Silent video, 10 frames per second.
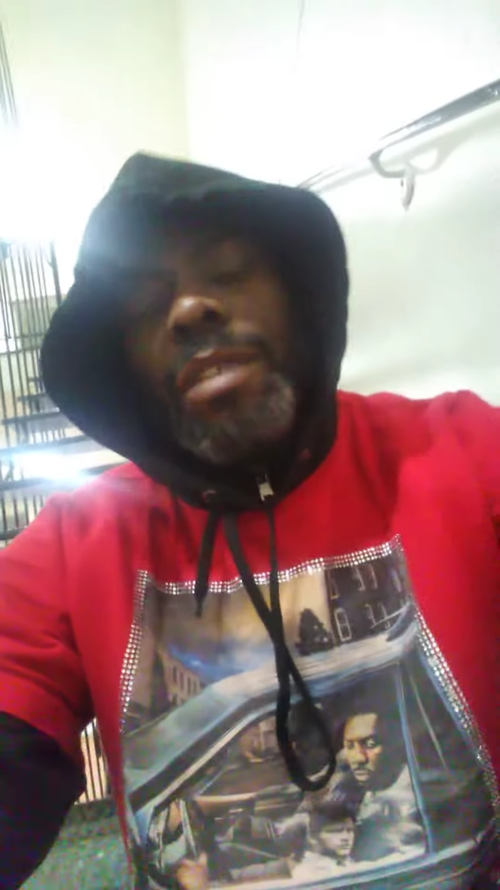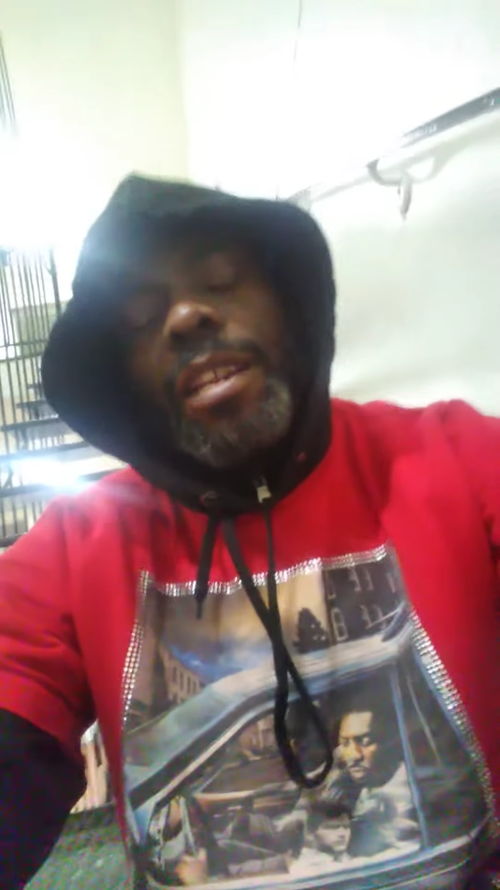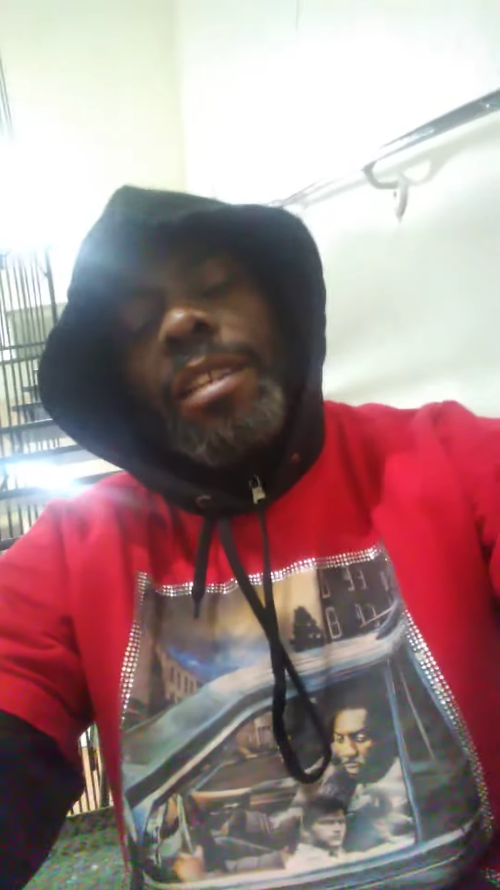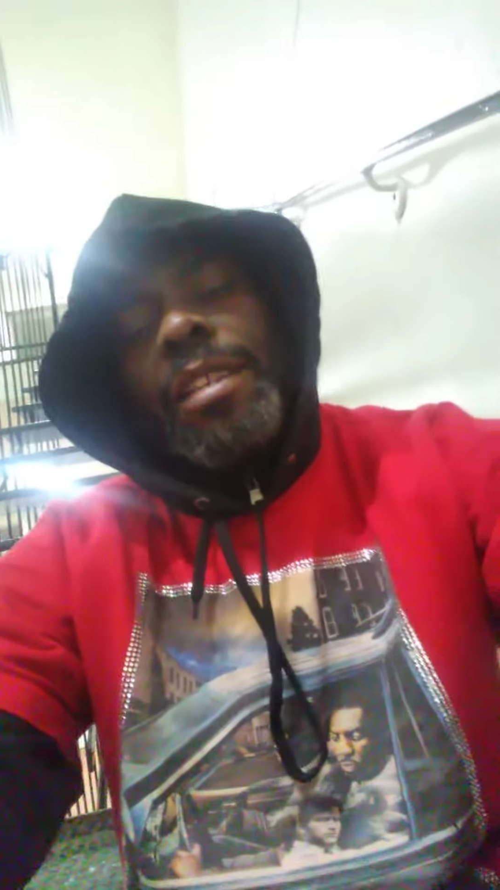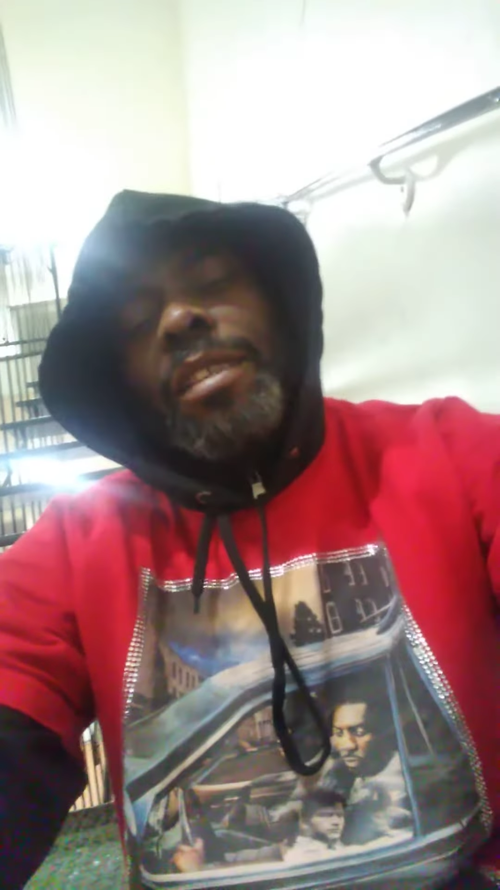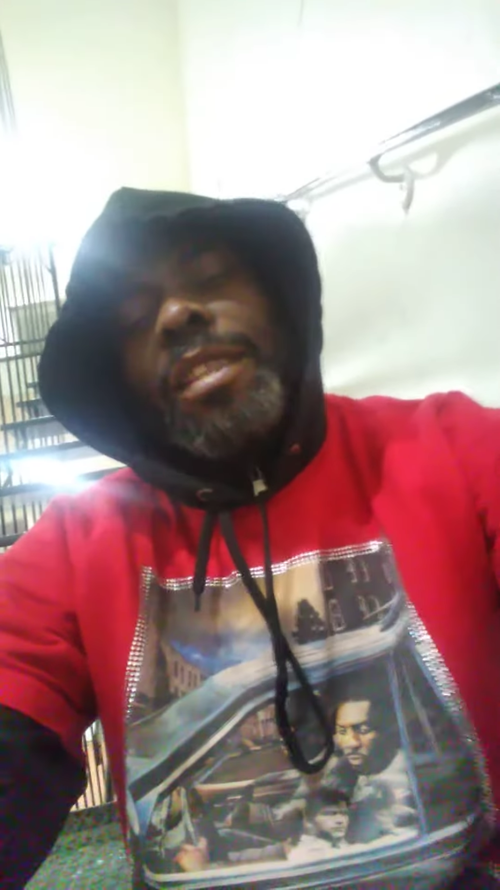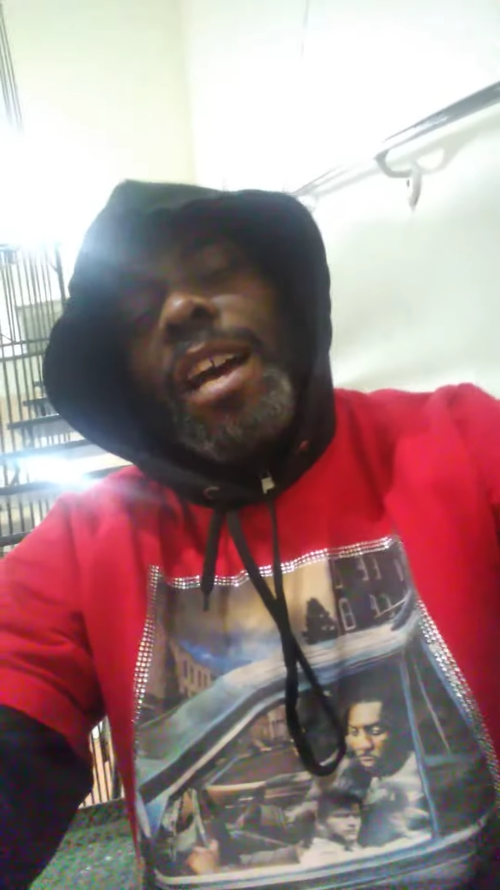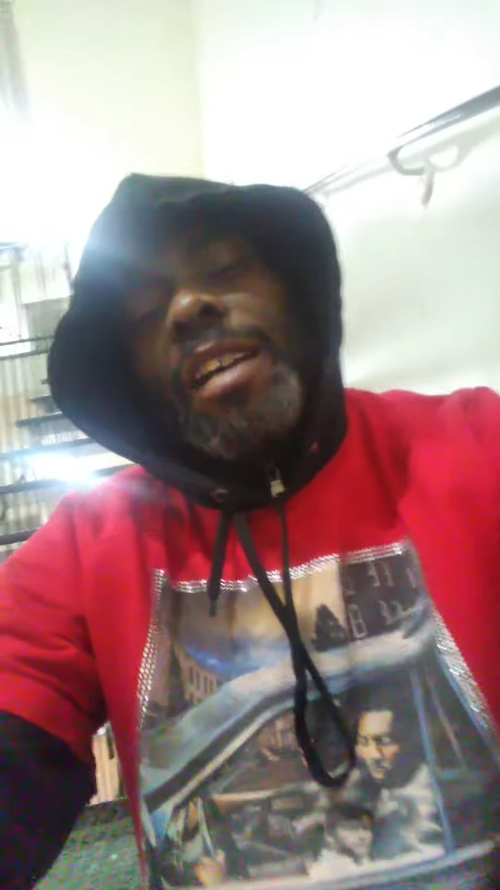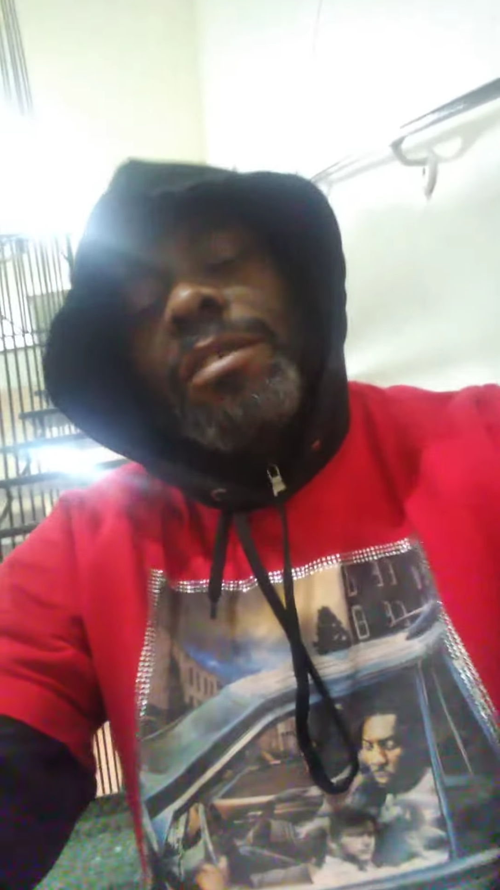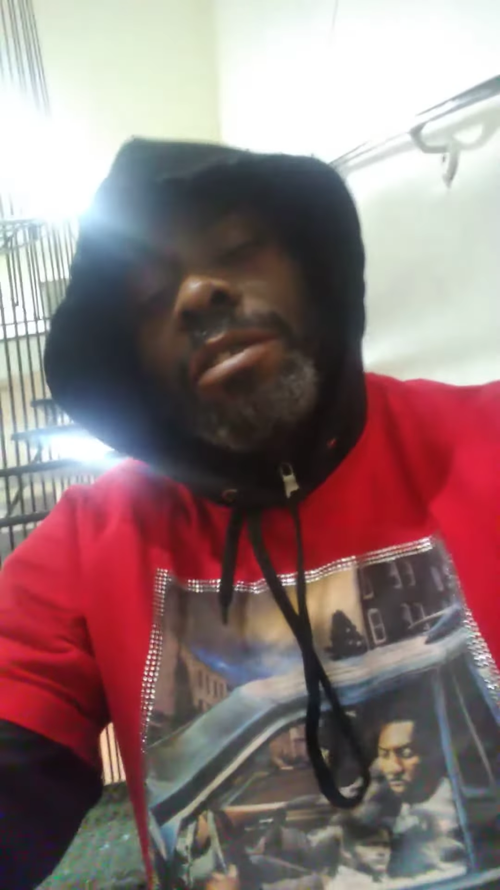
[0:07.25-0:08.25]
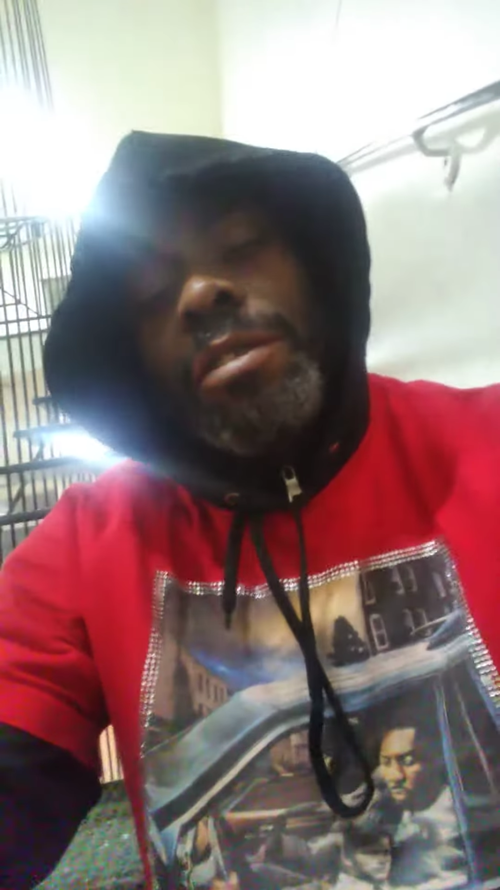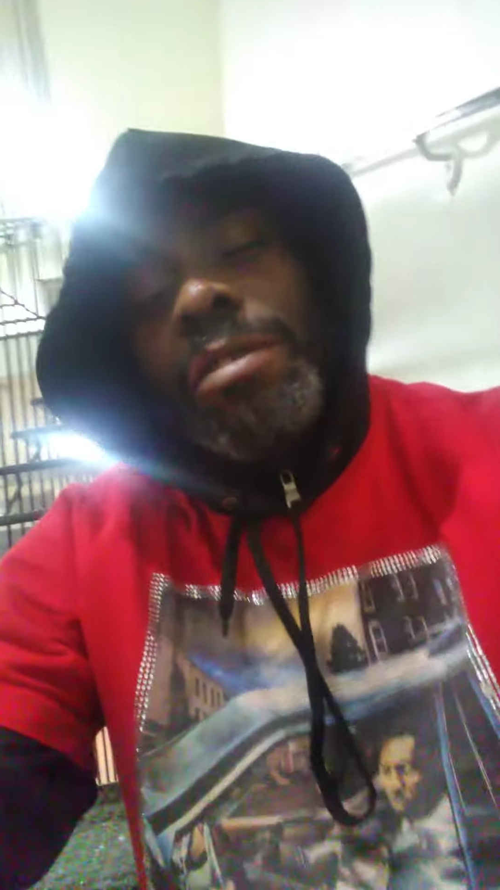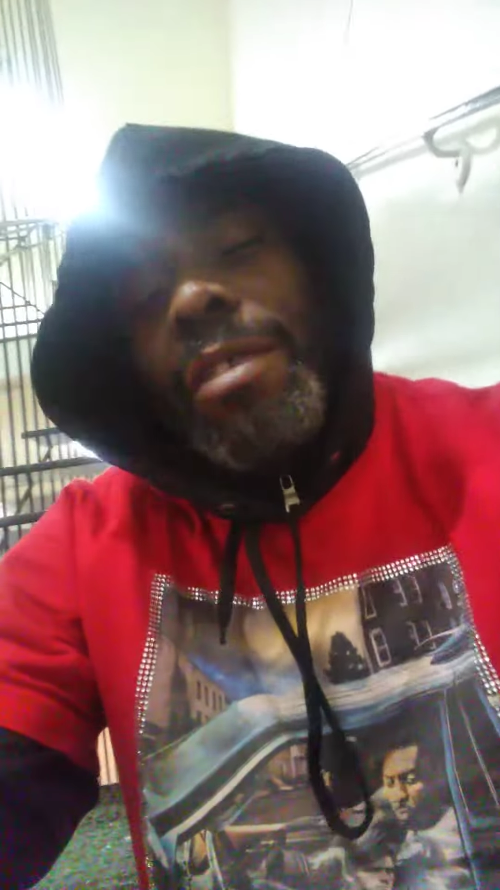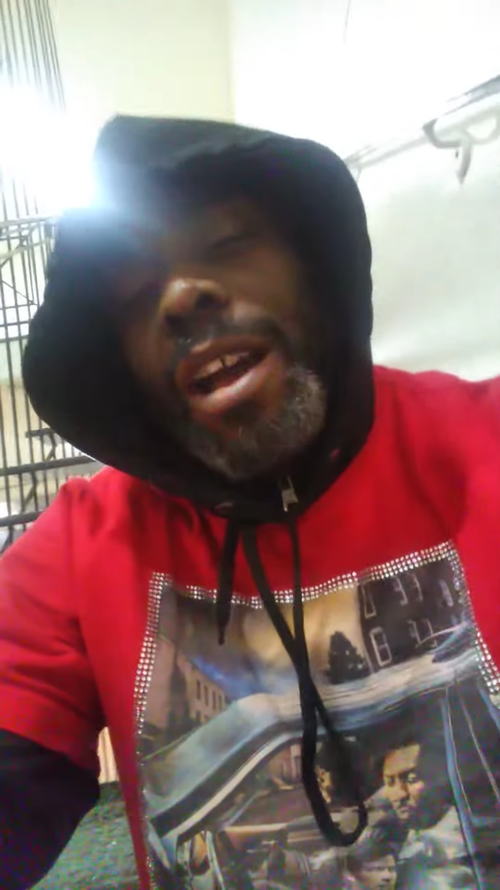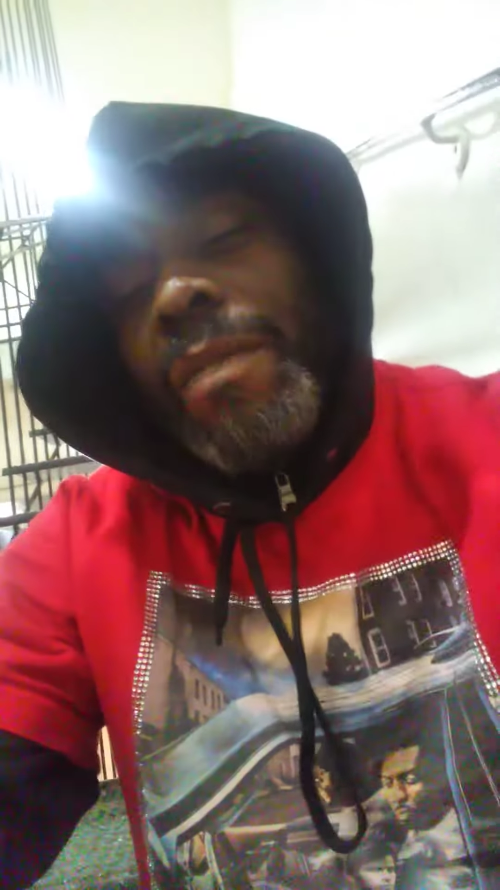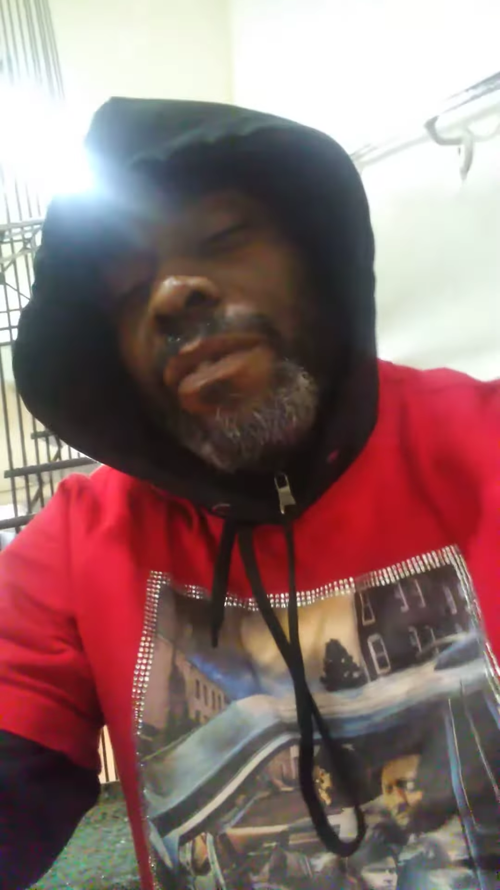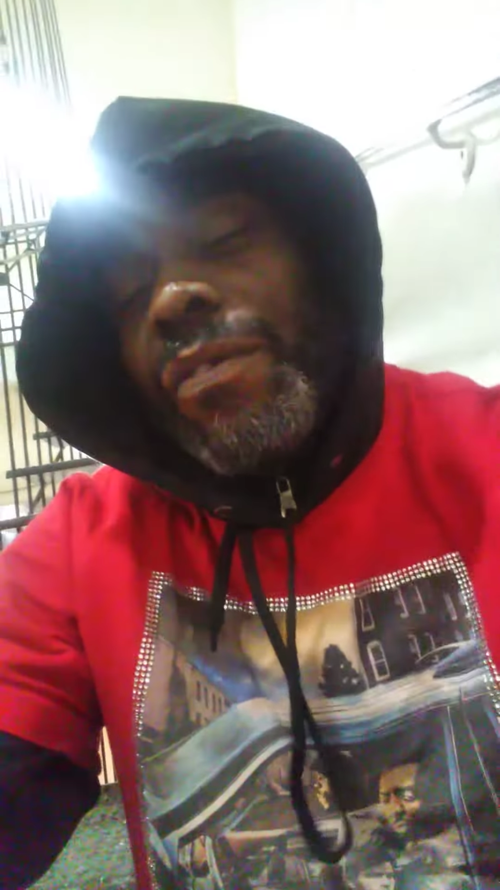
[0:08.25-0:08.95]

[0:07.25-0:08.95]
trying to get a thousand subscribers